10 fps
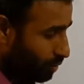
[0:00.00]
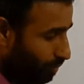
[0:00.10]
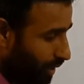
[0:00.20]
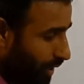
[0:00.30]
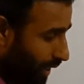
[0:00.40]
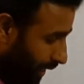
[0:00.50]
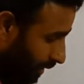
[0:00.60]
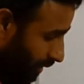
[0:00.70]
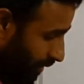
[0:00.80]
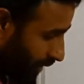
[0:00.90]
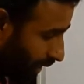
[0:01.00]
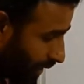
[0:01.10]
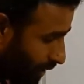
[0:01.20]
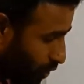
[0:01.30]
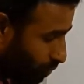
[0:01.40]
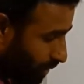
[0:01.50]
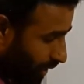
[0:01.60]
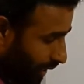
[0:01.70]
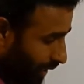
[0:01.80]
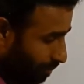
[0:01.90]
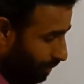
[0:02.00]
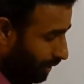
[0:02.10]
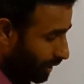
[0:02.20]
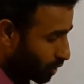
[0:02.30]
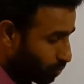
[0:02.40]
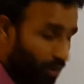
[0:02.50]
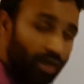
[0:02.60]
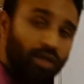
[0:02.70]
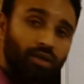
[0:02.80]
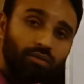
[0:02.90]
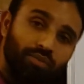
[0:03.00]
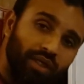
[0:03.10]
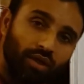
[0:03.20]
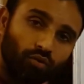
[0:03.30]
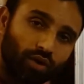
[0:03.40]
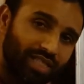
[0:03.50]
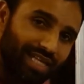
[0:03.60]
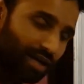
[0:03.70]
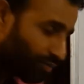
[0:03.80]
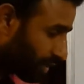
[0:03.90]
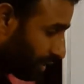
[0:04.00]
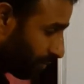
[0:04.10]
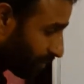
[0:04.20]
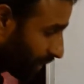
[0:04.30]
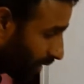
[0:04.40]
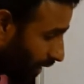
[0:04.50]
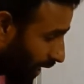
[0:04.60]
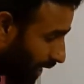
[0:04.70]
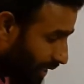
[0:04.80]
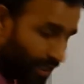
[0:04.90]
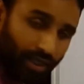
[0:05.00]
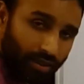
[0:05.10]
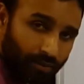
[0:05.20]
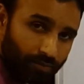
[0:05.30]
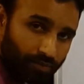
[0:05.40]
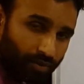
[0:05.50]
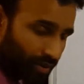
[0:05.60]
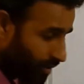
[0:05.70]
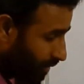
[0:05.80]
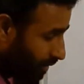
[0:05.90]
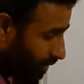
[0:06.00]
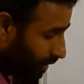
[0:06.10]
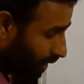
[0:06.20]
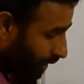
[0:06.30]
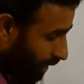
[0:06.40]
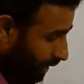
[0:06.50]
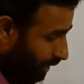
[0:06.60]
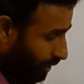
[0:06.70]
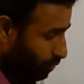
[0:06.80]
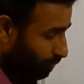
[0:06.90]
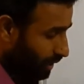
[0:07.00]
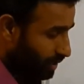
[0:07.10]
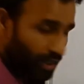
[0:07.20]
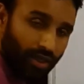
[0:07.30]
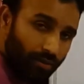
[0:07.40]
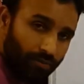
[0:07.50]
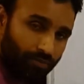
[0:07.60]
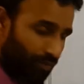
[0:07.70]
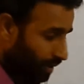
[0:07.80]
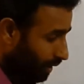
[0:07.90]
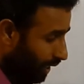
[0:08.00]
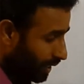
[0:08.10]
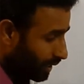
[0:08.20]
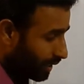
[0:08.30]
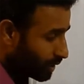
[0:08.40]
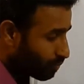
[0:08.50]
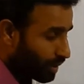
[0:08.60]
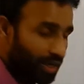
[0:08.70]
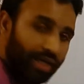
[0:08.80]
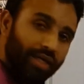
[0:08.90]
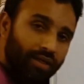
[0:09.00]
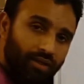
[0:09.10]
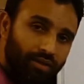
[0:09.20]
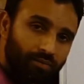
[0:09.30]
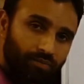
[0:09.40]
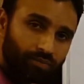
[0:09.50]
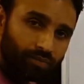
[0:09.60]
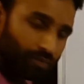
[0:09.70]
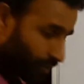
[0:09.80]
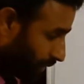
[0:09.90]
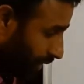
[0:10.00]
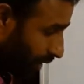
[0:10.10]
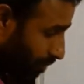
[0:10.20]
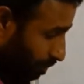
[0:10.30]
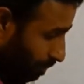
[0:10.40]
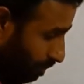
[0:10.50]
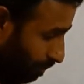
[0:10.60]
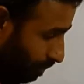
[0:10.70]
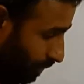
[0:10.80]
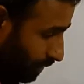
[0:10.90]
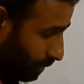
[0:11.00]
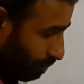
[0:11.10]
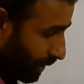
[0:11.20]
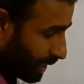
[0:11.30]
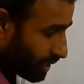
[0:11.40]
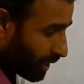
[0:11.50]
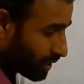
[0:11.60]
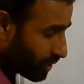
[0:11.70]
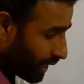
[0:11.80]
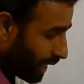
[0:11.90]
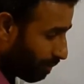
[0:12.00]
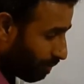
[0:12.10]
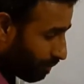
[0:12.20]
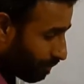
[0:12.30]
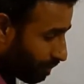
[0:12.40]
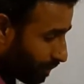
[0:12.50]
raised to power D, A raised to power A, B raised to power B. What is left? RT, RT raised to power C, RT raised to power D. If base are same,